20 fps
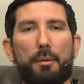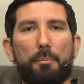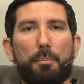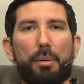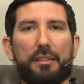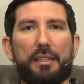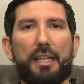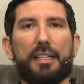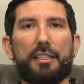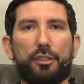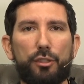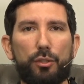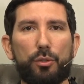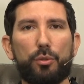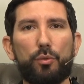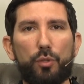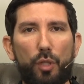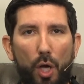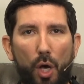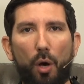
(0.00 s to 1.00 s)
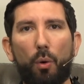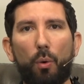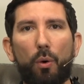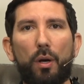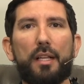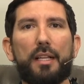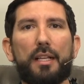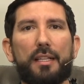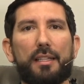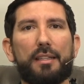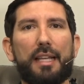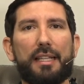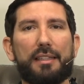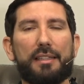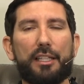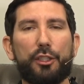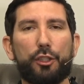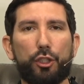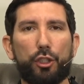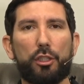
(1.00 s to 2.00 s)
but they do know that
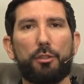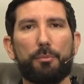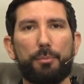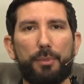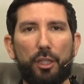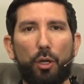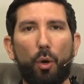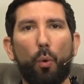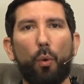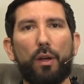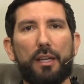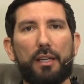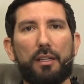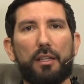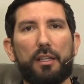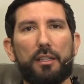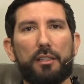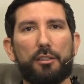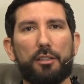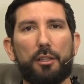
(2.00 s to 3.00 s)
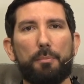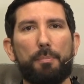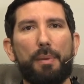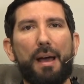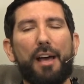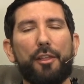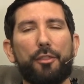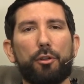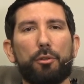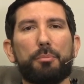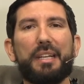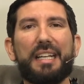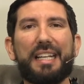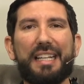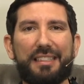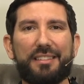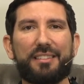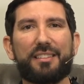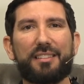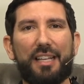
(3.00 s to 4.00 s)
they shouldn't be going to the bathroom
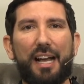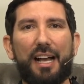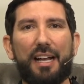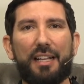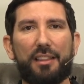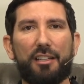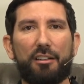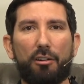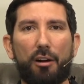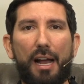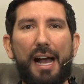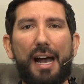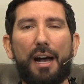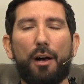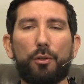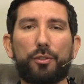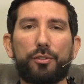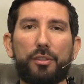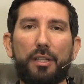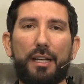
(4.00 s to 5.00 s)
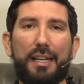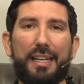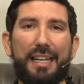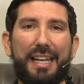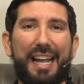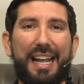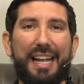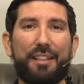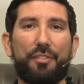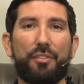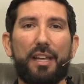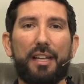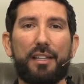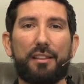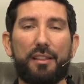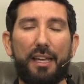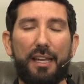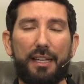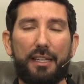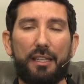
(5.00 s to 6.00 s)
inside their house. And
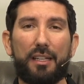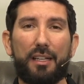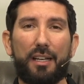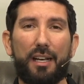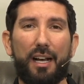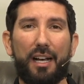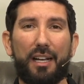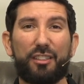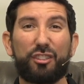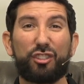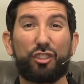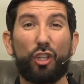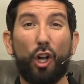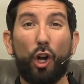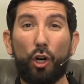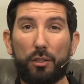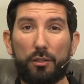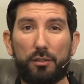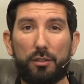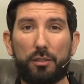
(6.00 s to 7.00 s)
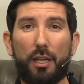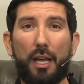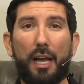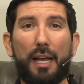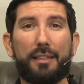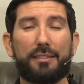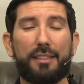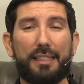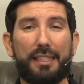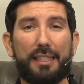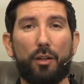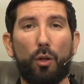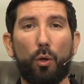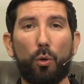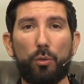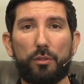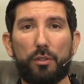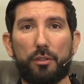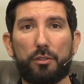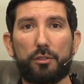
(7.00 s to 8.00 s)
then they start, as they get
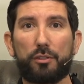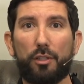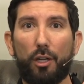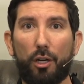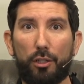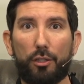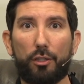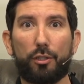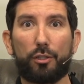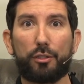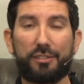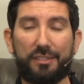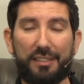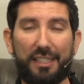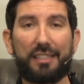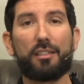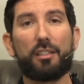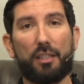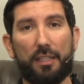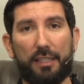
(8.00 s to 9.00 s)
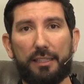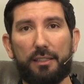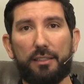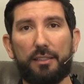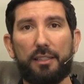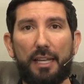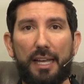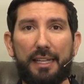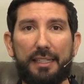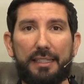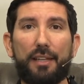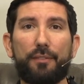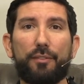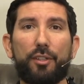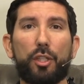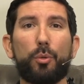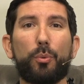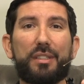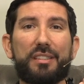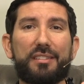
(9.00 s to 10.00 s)
older, start signaling and
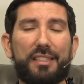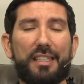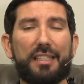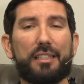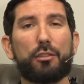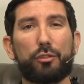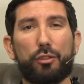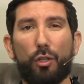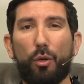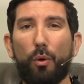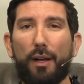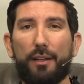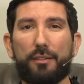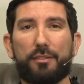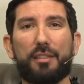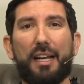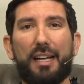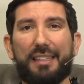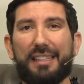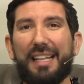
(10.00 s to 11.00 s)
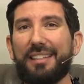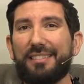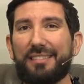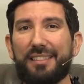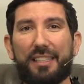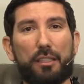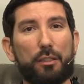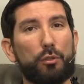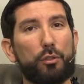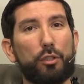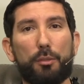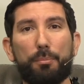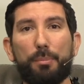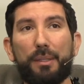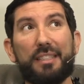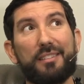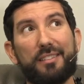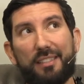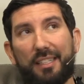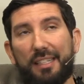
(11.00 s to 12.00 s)
giving you a signal to go outside. That signal could
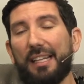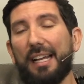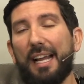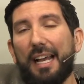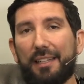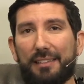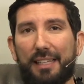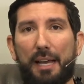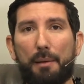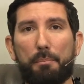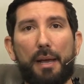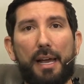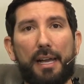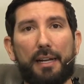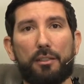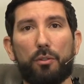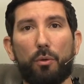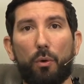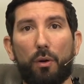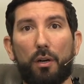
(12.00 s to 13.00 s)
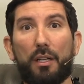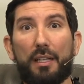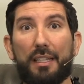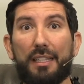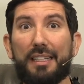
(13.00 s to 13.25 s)
be sitting at that back door.